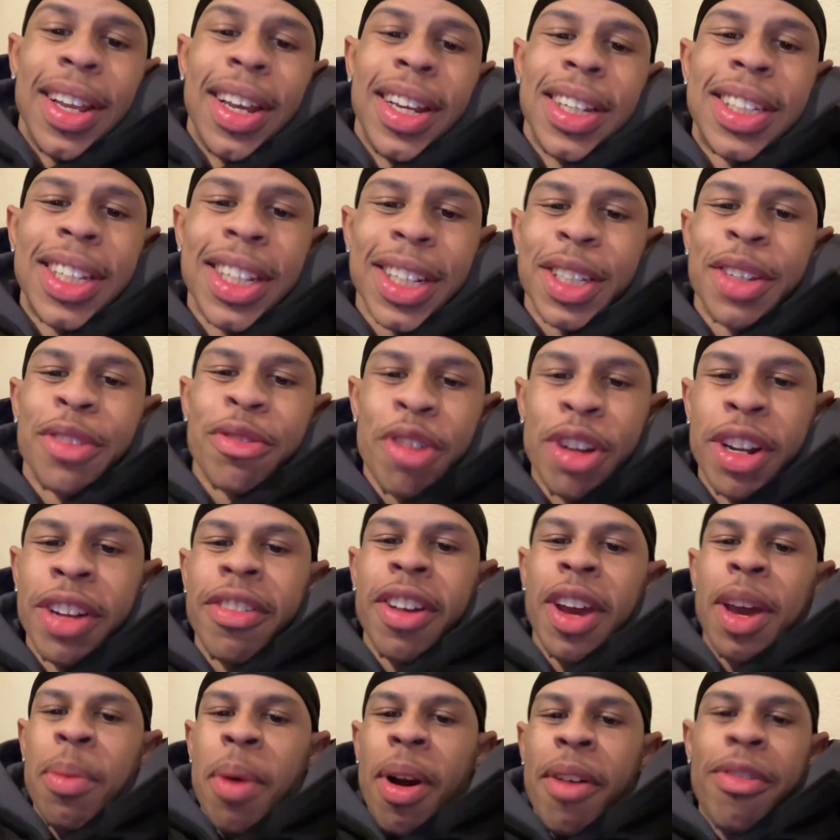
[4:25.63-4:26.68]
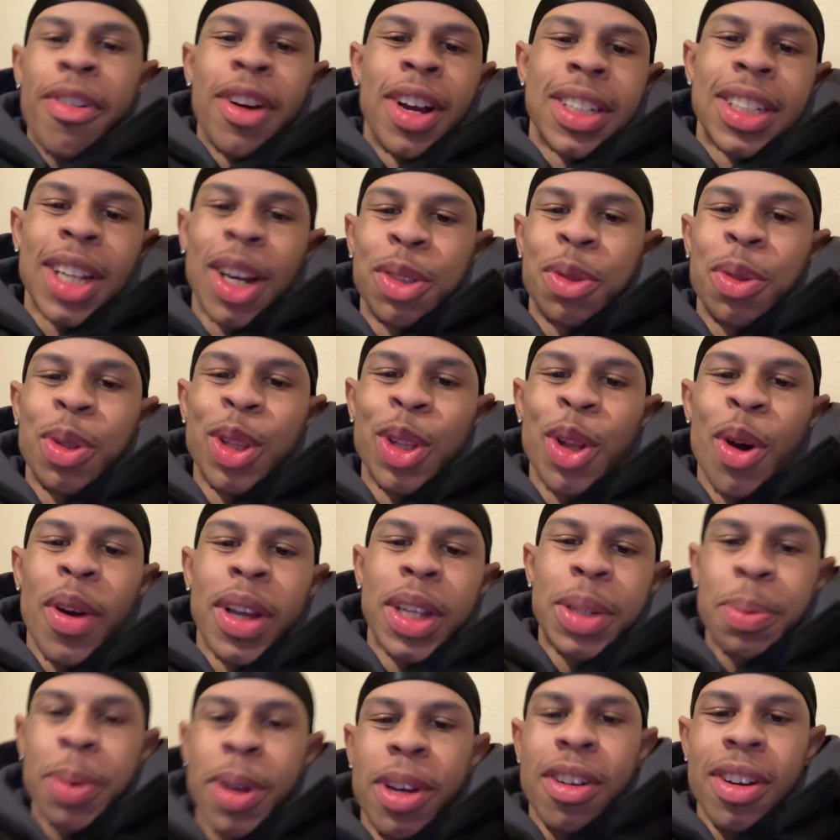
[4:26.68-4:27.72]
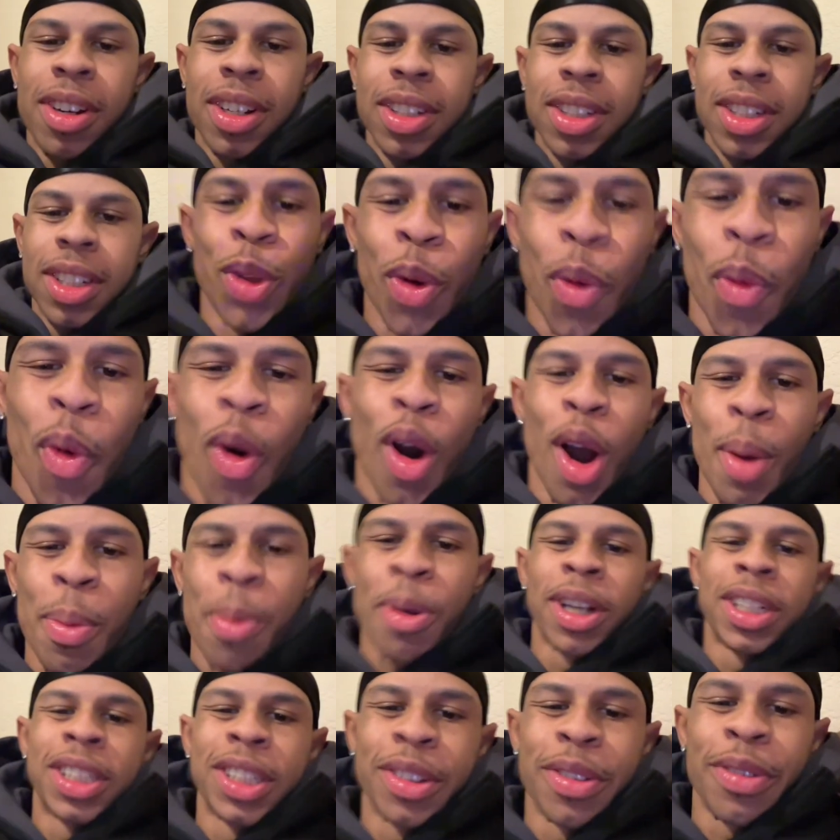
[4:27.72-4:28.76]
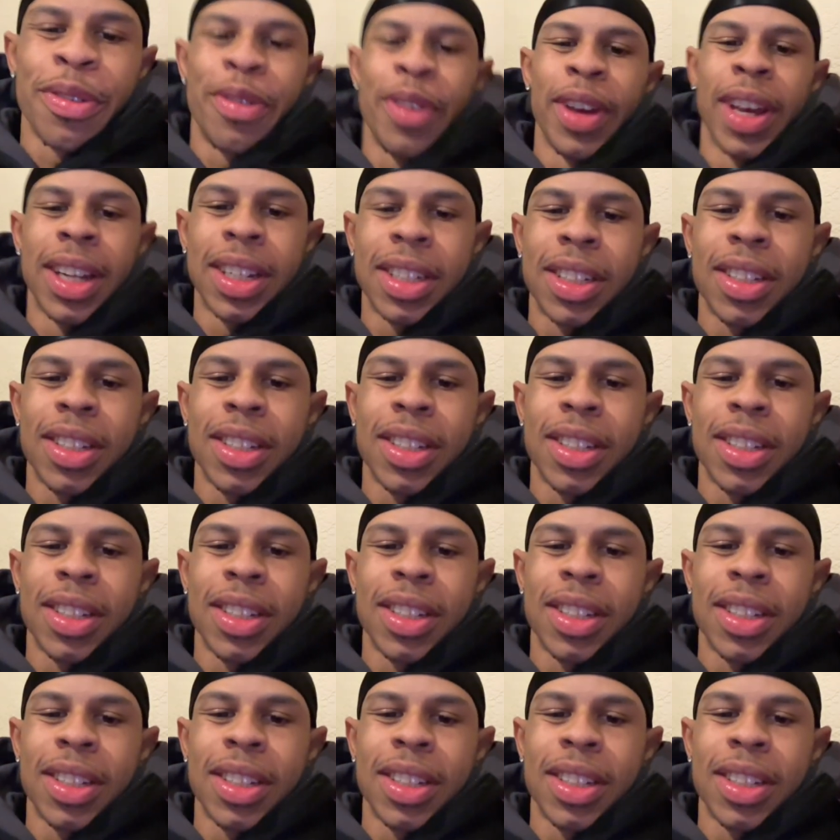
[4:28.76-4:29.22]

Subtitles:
6 of renovating my first house with no experience. The water pressure's fixed.